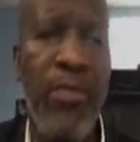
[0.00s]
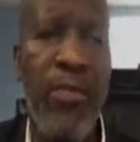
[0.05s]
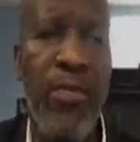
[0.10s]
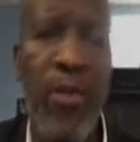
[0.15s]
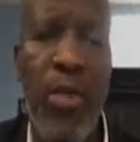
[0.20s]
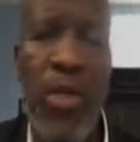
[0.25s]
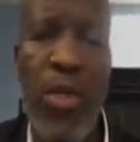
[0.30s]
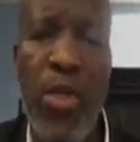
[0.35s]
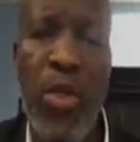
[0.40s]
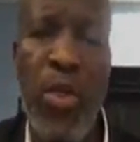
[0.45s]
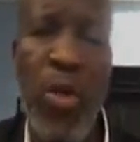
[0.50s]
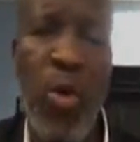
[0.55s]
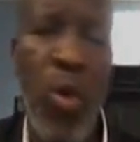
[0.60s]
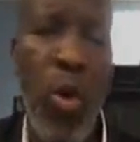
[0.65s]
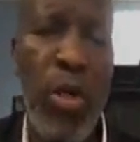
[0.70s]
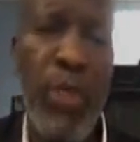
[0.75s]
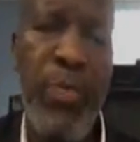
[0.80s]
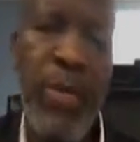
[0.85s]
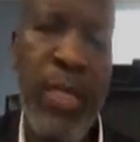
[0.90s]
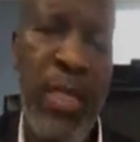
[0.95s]
you won't
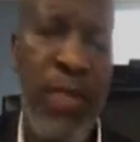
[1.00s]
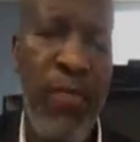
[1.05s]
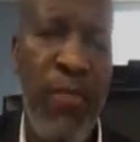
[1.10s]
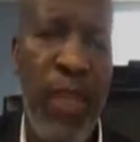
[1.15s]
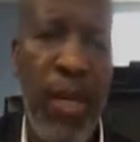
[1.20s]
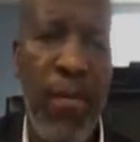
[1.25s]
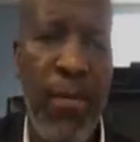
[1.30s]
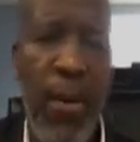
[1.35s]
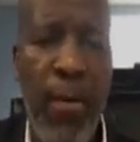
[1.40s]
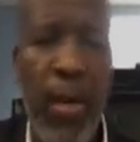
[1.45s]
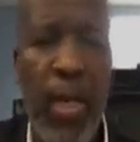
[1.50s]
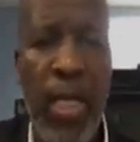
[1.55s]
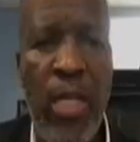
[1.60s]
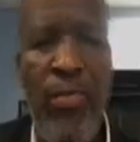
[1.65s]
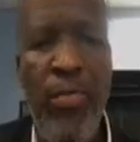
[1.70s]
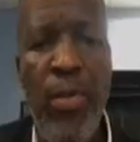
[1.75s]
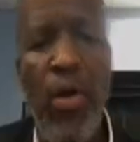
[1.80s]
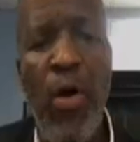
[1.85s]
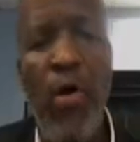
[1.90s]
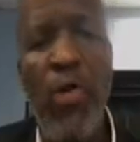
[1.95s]
believe that Babele
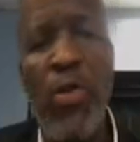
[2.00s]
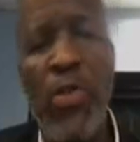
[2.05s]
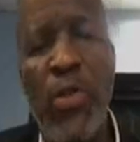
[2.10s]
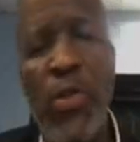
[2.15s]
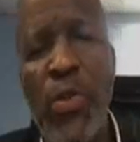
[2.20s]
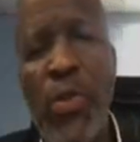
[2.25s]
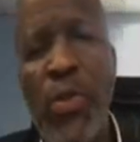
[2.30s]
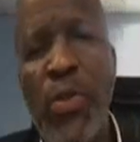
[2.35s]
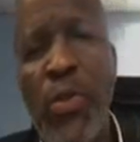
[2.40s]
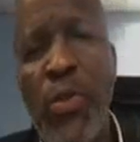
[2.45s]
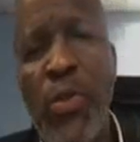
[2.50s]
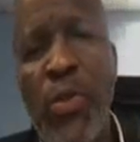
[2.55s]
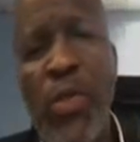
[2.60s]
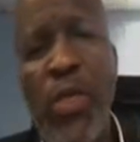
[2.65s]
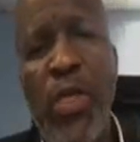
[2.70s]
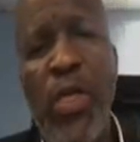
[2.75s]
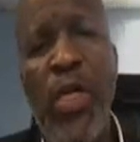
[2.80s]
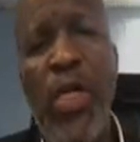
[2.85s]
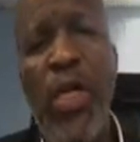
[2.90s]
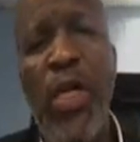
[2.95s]
belongs to
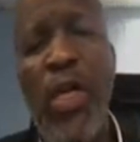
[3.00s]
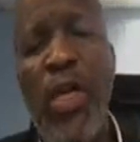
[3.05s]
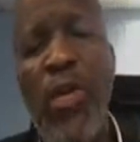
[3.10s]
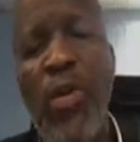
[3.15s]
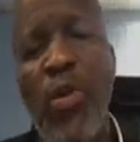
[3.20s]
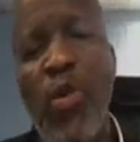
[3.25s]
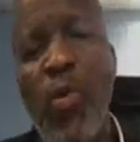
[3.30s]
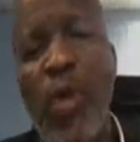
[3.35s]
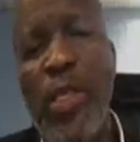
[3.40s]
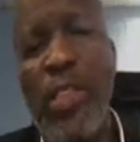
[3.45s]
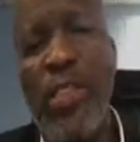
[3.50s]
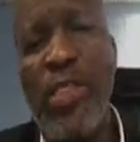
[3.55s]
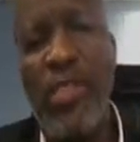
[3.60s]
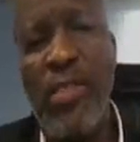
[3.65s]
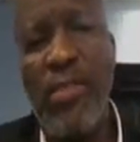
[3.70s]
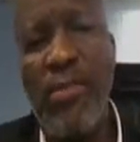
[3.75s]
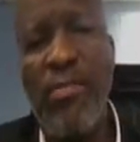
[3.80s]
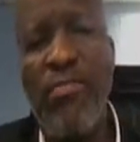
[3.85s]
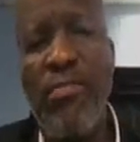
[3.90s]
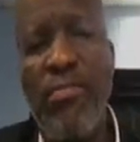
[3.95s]
a Northwest,
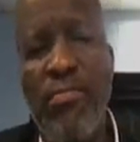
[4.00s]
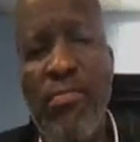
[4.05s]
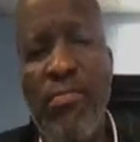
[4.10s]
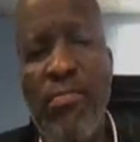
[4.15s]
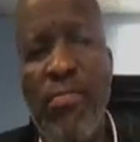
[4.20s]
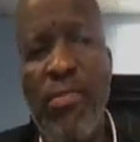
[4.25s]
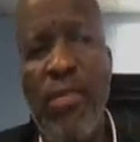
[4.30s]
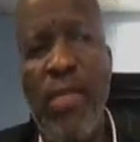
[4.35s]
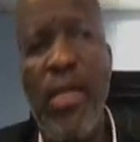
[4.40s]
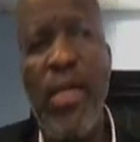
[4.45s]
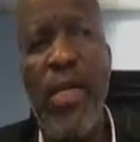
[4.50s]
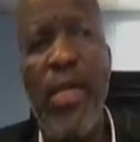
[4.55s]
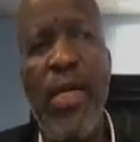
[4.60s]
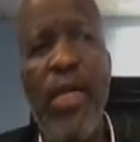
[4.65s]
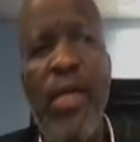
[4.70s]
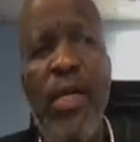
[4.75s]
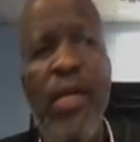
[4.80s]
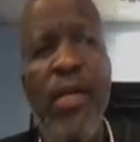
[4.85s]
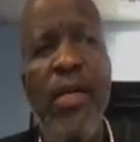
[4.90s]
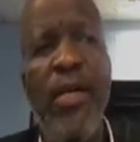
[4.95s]

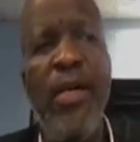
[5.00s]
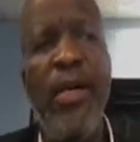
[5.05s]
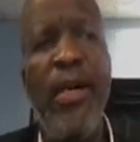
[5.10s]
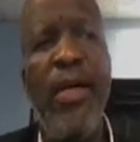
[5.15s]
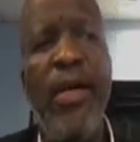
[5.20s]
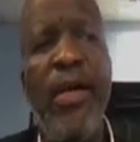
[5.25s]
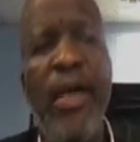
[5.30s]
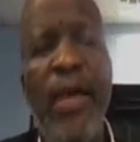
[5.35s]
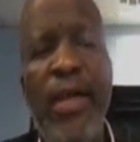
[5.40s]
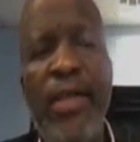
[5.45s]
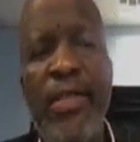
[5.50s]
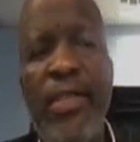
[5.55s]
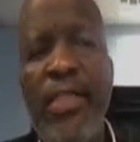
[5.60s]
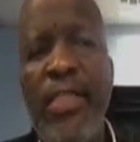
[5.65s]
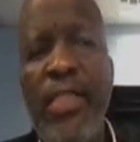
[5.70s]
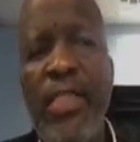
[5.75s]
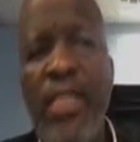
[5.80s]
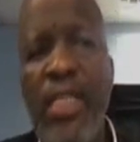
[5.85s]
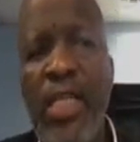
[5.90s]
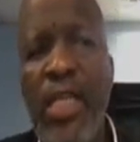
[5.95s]
and
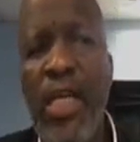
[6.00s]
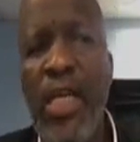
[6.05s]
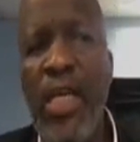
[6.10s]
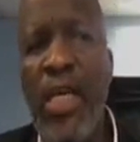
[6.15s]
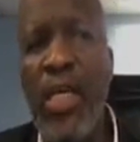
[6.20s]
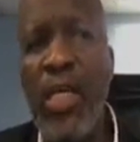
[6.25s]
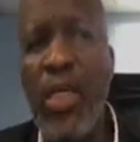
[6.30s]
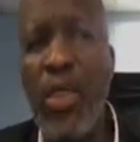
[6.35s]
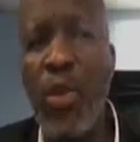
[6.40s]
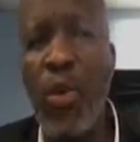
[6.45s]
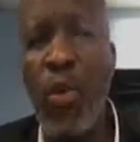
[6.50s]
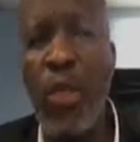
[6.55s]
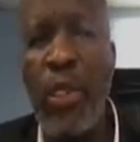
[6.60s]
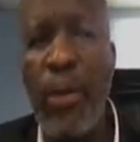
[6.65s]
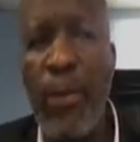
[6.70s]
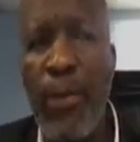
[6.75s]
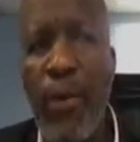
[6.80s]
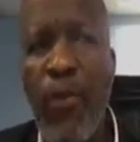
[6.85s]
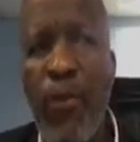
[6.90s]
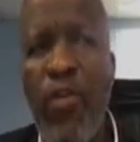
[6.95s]
so the
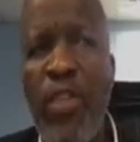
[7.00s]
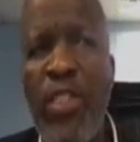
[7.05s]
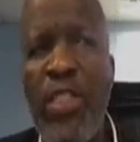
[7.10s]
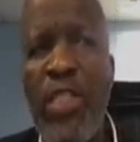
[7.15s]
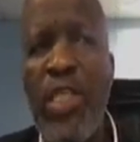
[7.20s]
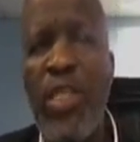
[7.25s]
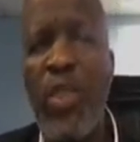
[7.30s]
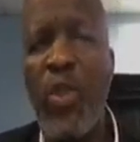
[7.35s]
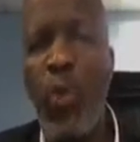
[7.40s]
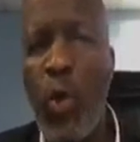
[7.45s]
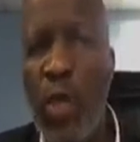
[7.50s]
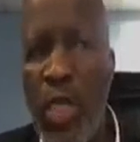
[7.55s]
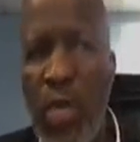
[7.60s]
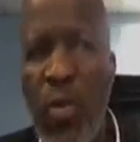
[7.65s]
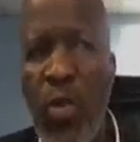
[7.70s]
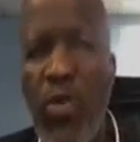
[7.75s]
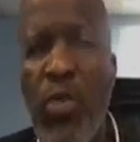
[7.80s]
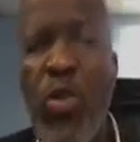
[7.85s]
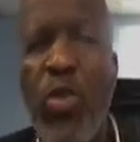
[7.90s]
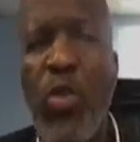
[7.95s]
province is working with
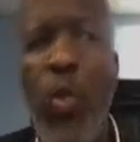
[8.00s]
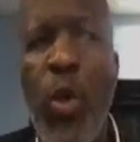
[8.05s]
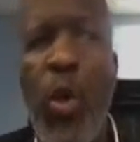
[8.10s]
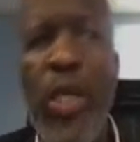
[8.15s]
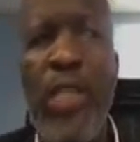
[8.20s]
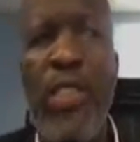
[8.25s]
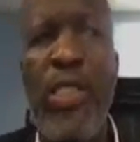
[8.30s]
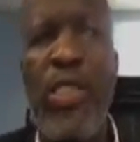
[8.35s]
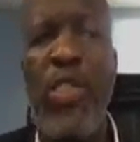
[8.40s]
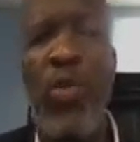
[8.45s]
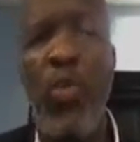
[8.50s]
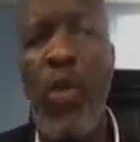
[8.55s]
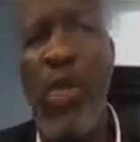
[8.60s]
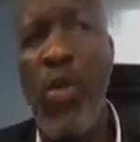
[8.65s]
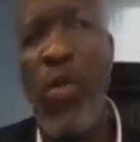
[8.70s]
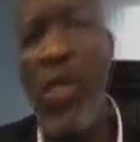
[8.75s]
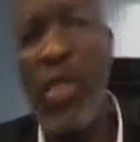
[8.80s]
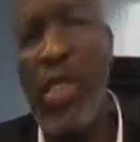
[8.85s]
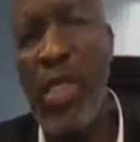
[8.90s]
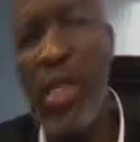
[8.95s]
Northwest, is working with
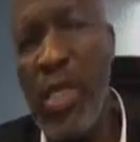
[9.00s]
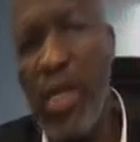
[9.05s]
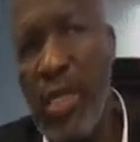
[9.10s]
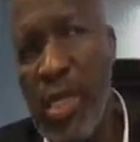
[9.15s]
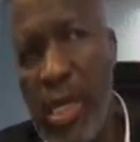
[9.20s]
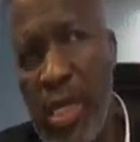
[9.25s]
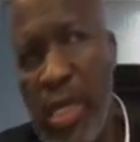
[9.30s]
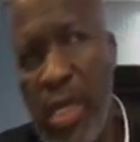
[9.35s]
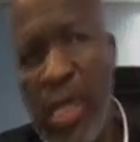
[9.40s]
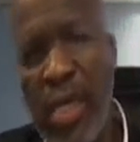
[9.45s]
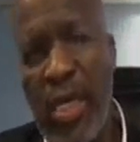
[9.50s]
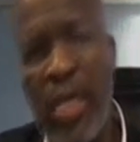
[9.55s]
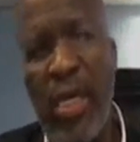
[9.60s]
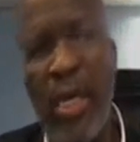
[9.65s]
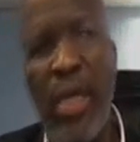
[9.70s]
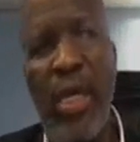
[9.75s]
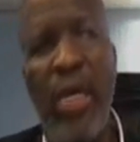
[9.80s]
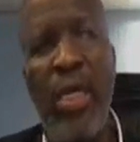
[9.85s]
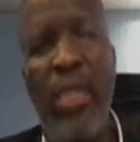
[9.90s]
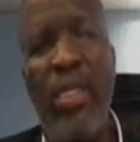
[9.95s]
the
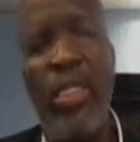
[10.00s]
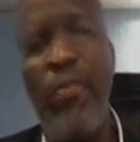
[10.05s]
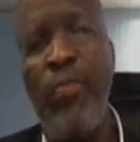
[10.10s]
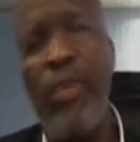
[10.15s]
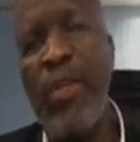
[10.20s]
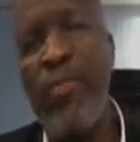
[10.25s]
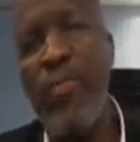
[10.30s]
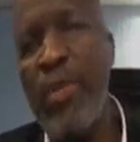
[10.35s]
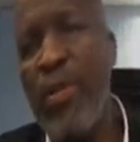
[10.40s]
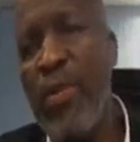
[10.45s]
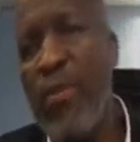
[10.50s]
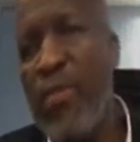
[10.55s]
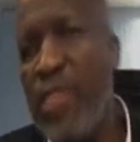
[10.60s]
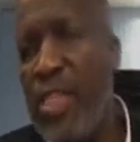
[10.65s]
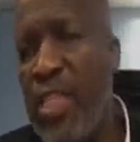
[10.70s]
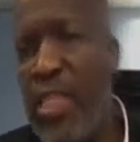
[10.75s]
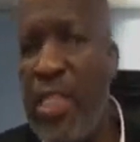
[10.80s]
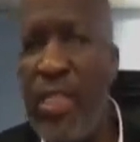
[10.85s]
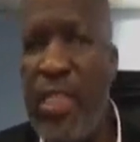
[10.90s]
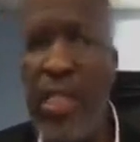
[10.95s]
Department of
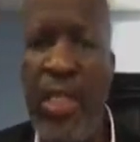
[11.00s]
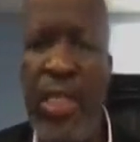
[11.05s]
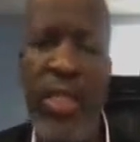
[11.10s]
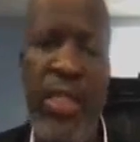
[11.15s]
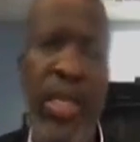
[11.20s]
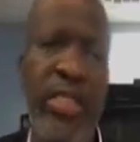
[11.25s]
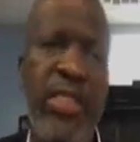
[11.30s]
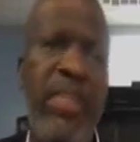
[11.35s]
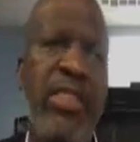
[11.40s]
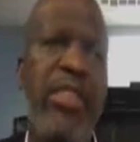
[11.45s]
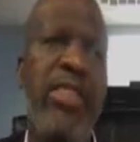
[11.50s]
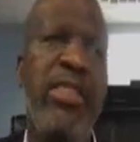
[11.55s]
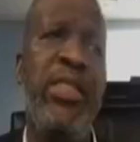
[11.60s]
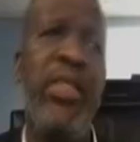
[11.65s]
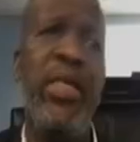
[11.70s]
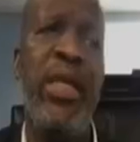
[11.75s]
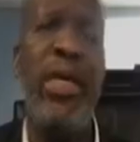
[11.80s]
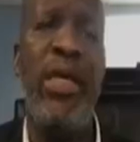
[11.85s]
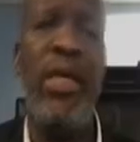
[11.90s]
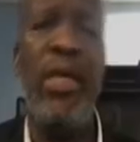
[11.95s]
Trade and Industry
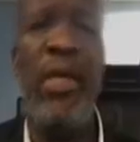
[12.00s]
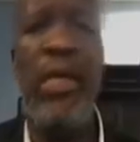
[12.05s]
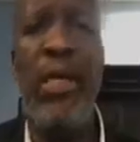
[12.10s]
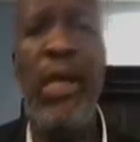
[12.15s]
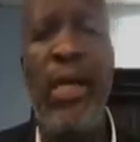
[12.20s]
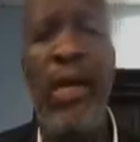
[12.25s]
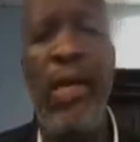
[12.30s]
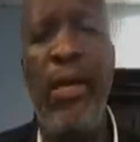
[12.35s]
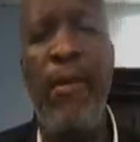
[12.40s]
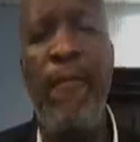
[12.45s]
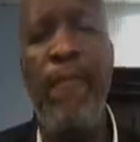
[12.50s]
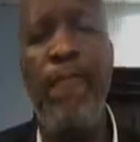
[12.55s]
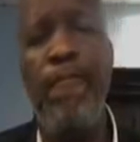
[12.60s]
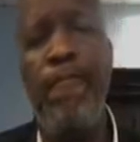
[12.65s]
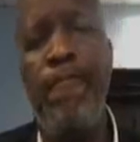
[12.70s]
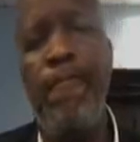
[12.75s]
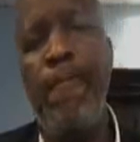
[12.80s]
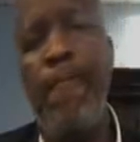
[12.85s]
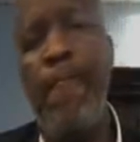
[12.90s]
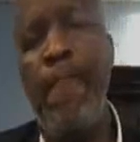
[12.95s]

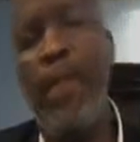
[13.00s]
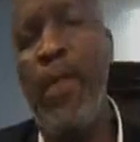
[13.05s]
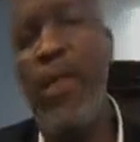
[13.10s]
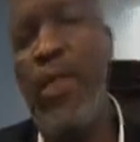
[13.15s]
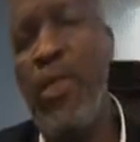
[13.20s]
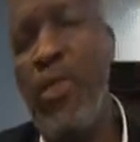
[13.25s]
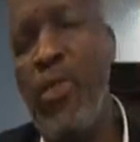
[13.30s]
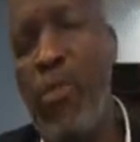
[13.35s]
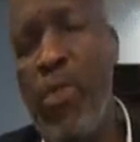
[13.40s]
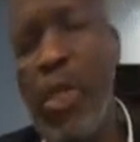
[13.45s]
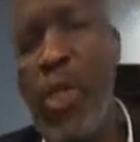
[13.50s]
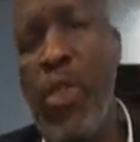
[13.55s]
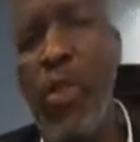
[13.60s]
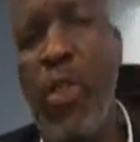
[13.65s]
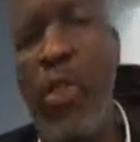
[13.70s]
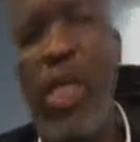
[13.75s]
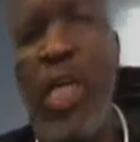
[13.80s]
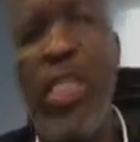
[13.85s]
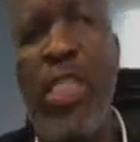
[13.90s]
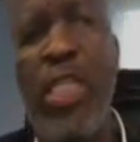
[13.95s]
to make sure
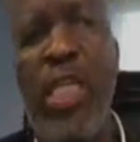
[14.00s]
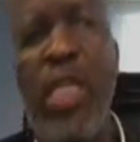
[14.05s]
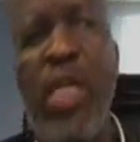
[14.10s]
that